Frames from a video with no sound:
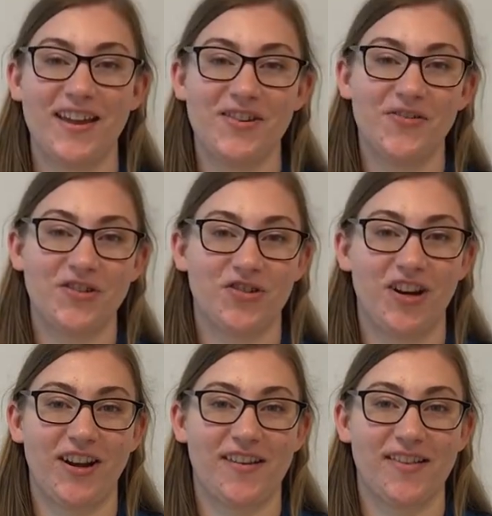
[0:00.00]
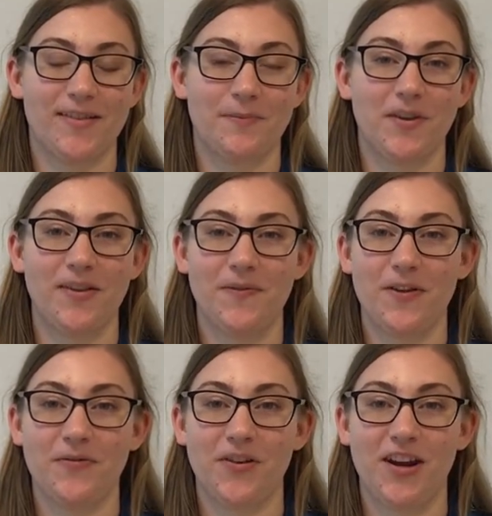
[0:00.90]
Thank you for joining us. Please
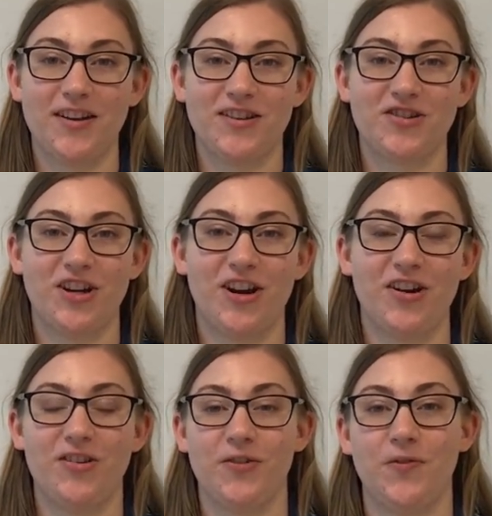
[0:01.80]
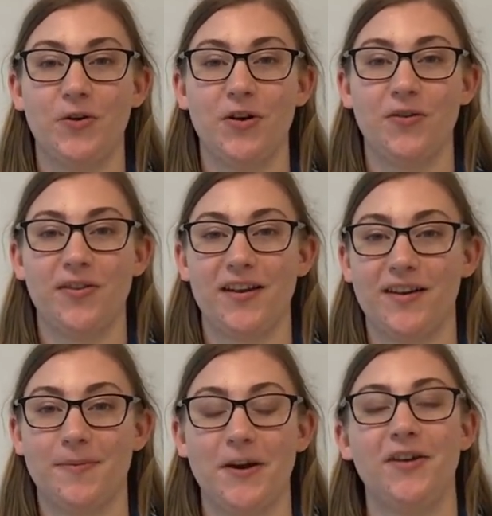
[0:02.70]
feel free to share your photos
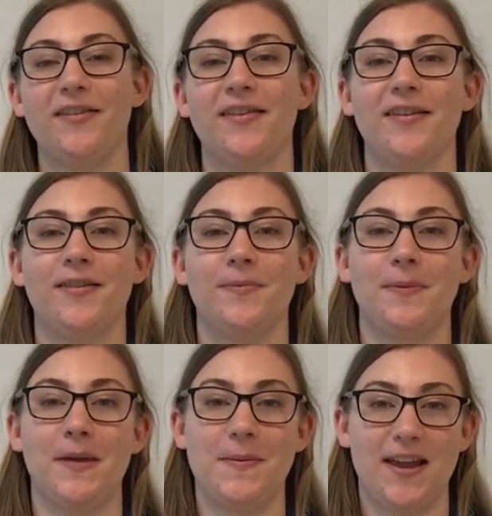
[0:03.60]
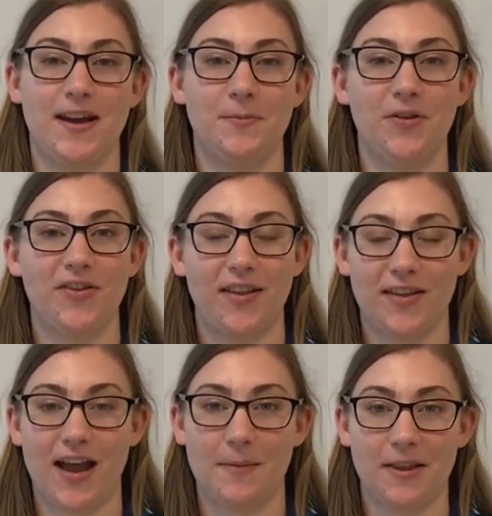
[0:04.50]
and experiences with baby animals in
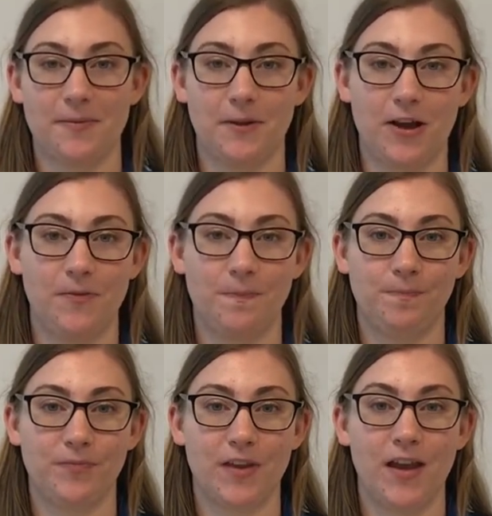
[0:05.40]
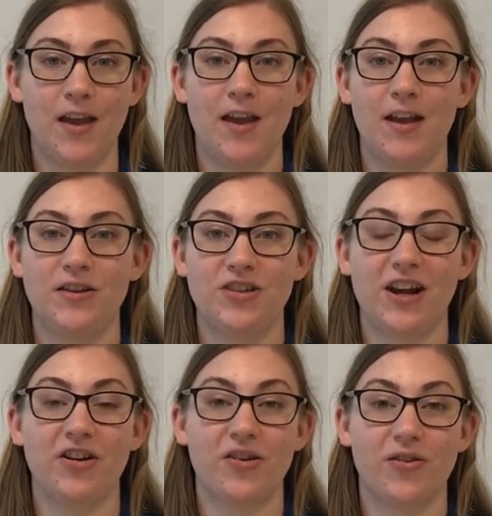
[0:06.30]
the comments below.
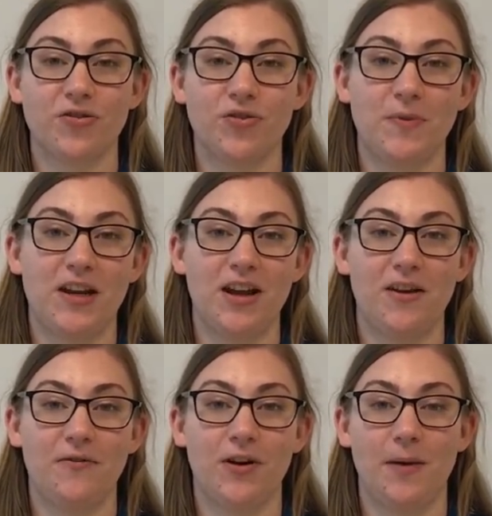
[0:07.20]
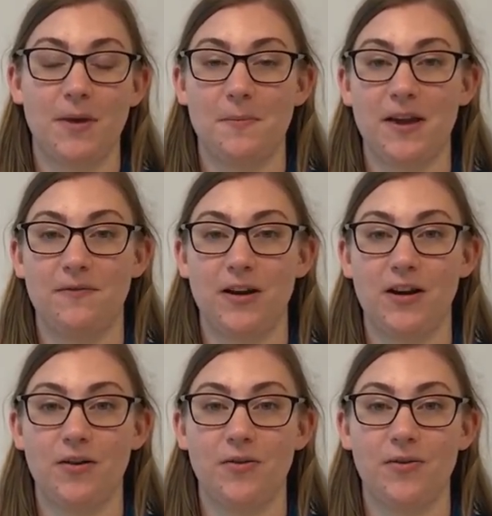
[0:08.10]
Check out our social media for upcoming
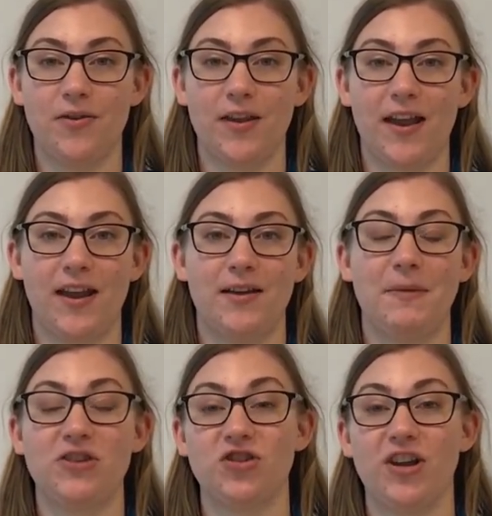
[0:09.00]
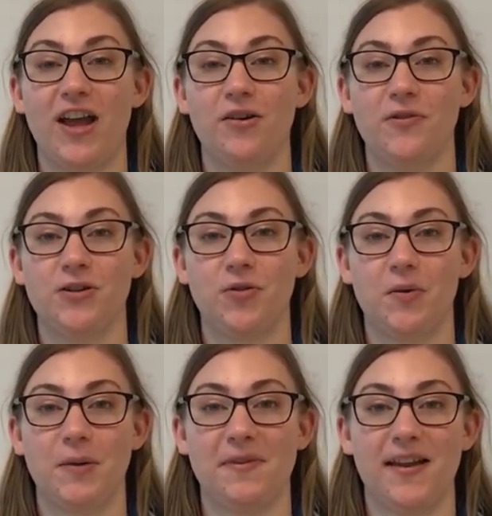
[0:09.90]
videos, and make sure you head over to
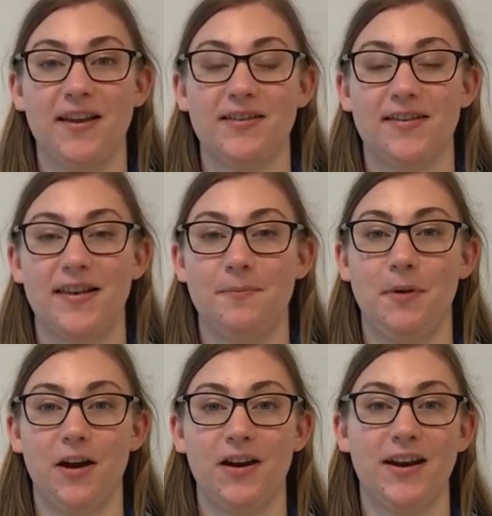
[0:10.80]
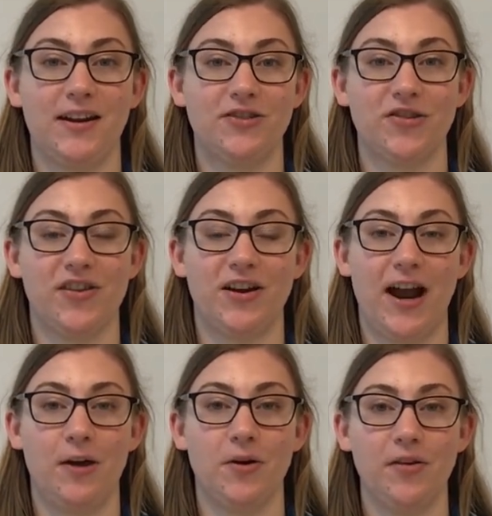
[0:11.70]
our website to see Park and Nature Center
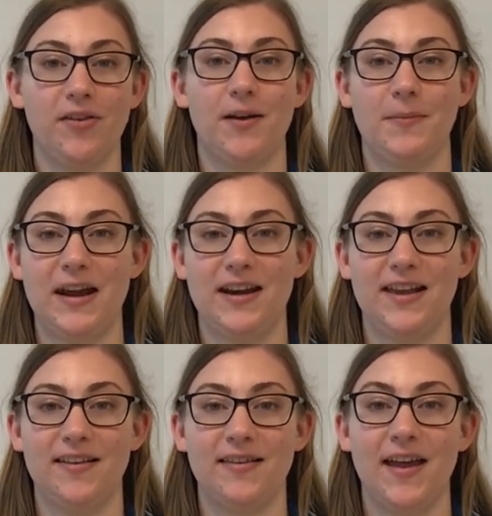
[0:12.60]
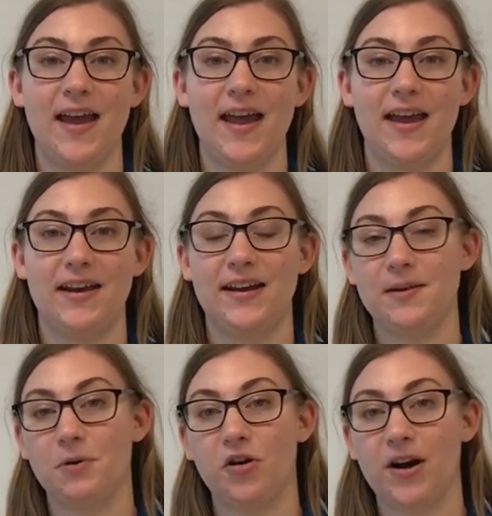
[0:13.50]
hours, amenities, and
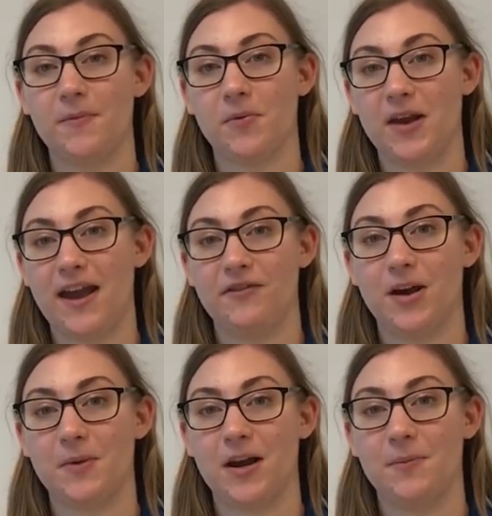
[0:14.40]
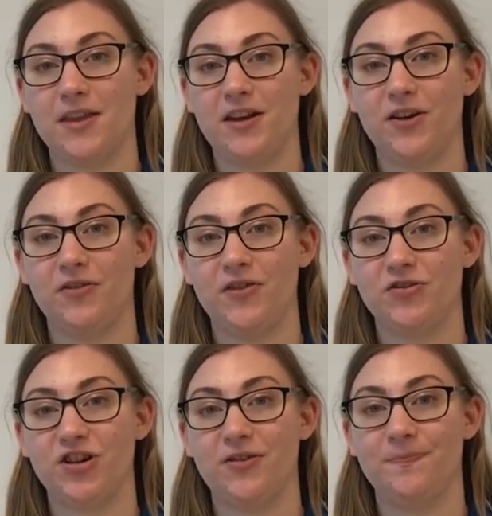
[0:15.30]
any programs we have coming up in the near
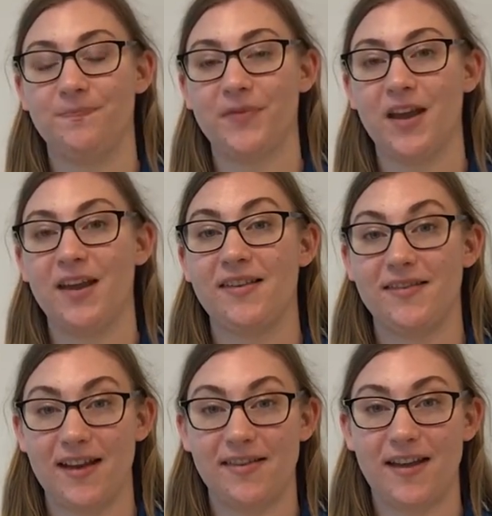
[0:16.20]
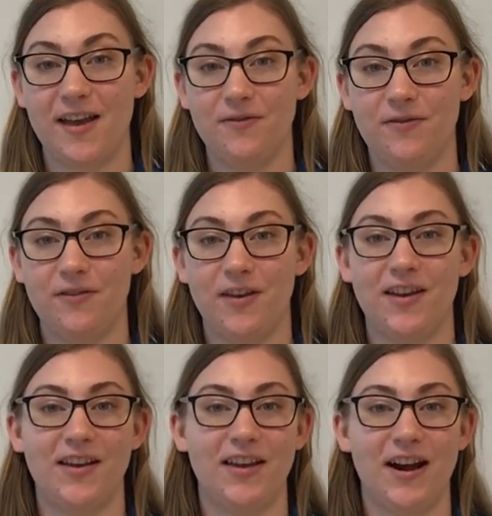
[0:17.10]
future. Stay safe,
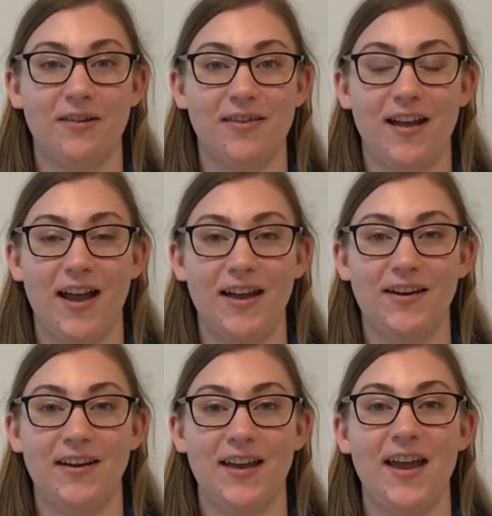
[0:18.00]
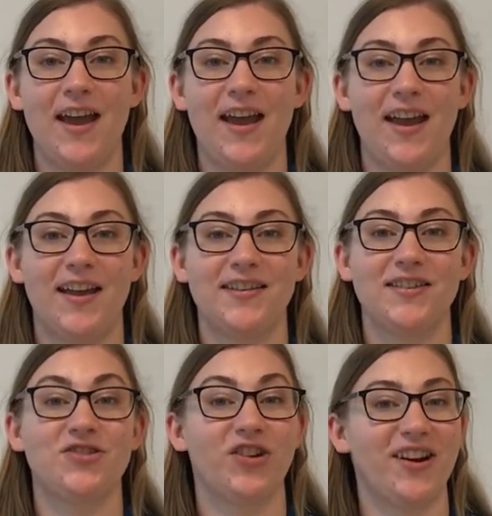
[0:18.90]
get outside, and
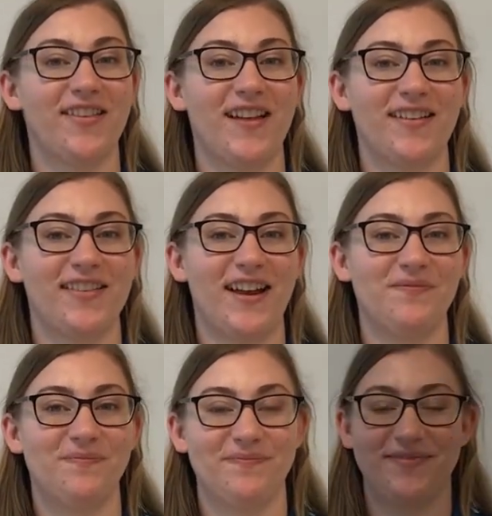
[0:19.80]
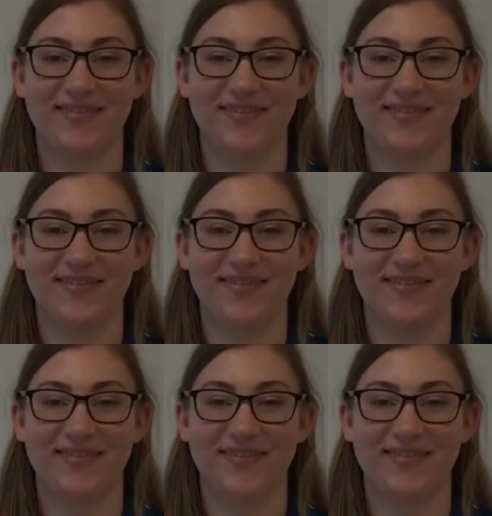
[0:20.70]
join us next time.